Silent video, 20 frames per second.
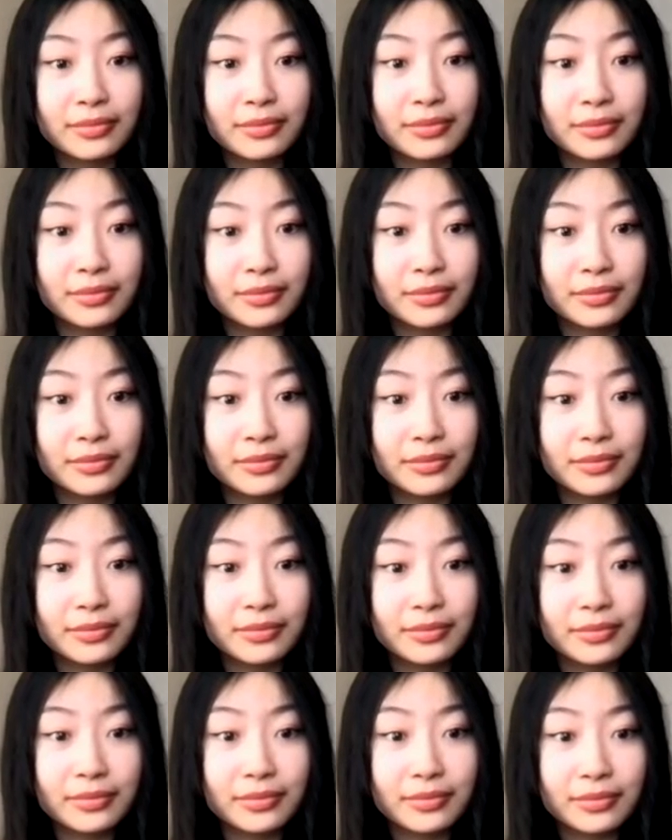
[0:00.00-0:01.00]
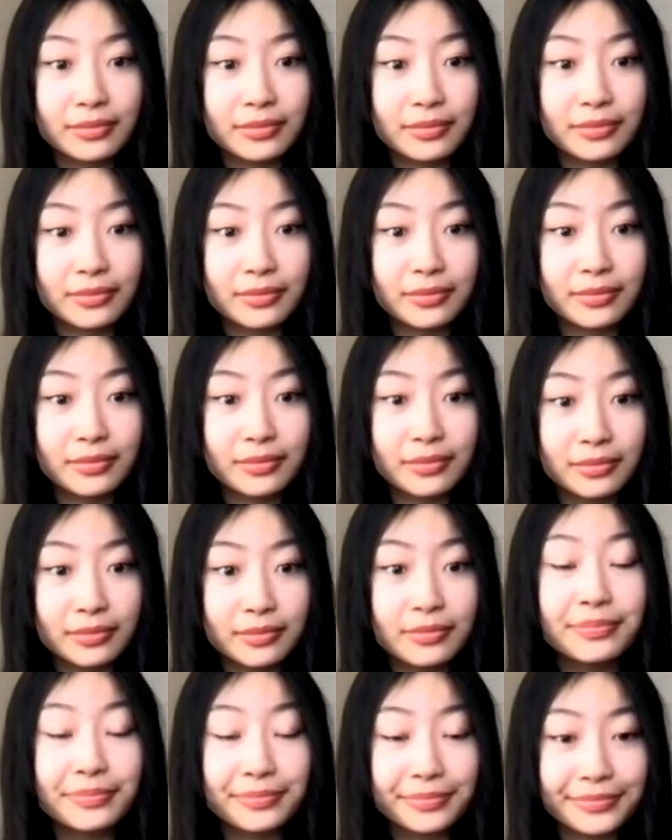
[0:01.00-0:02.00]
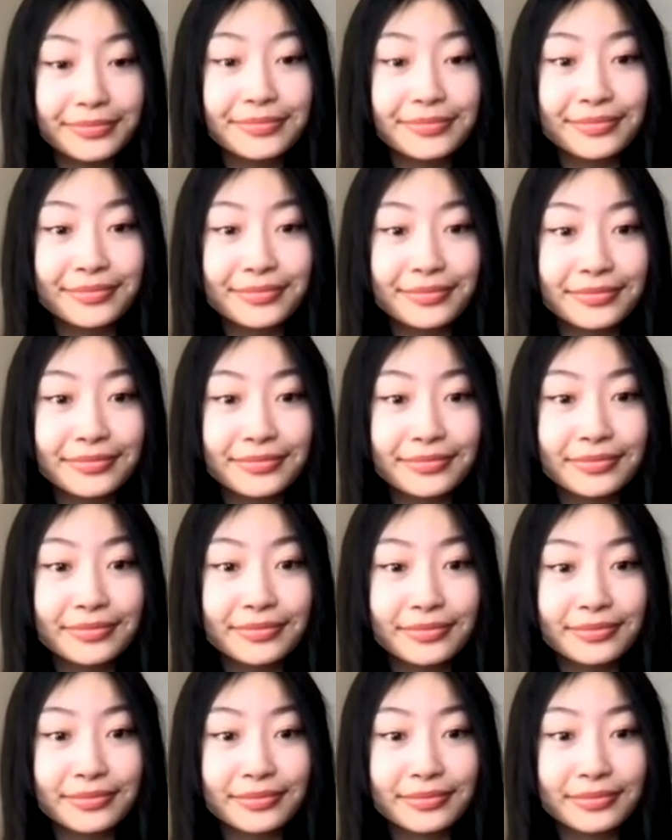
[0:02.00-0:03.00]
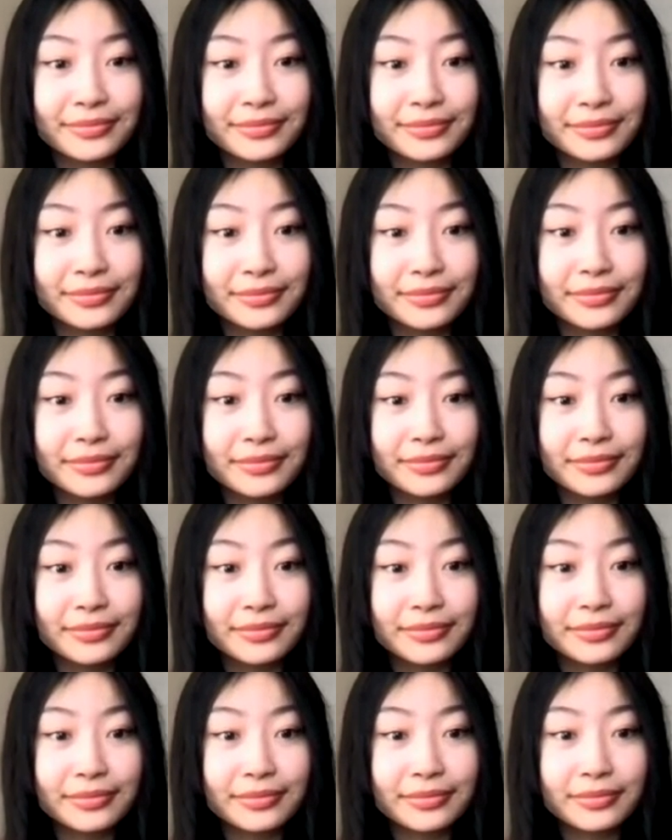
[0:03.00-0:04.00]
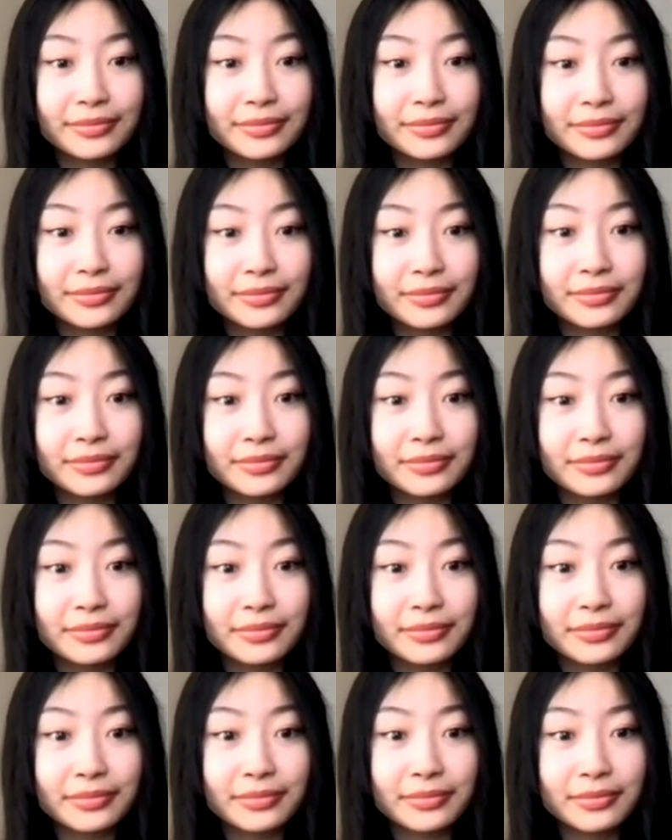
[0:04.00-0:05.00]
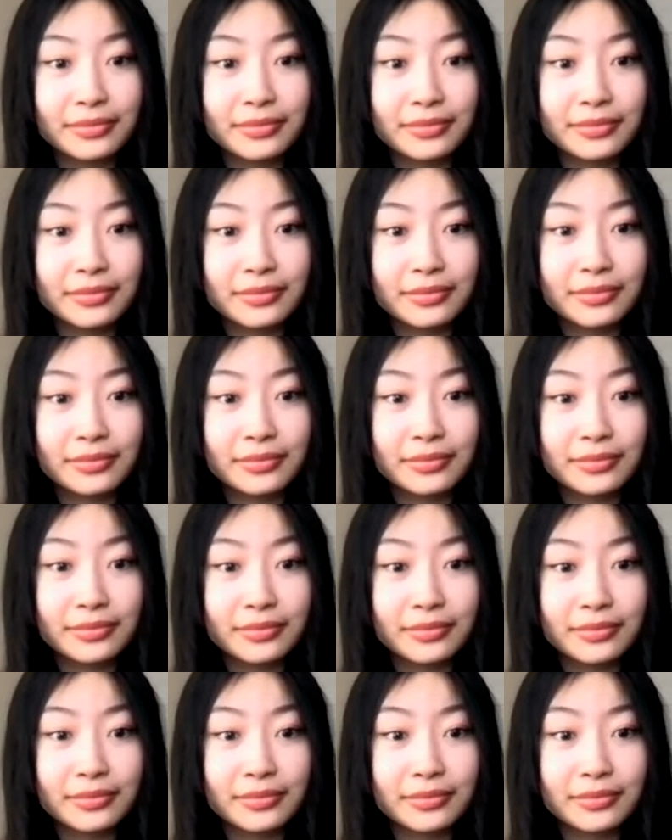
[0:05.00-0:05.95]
This person isn't speaking.